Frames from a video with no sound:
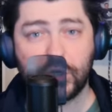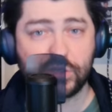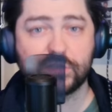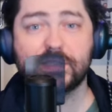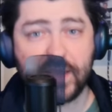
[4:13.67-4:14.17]

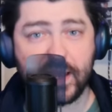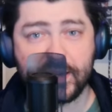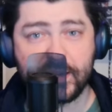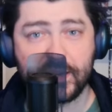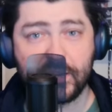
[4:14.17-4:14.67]
Her
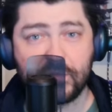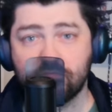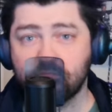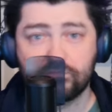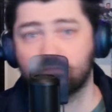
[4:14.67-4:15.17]
son,
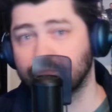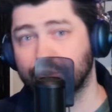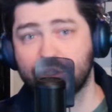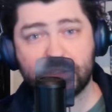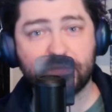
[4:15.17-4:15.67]

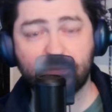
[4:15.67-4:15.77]
just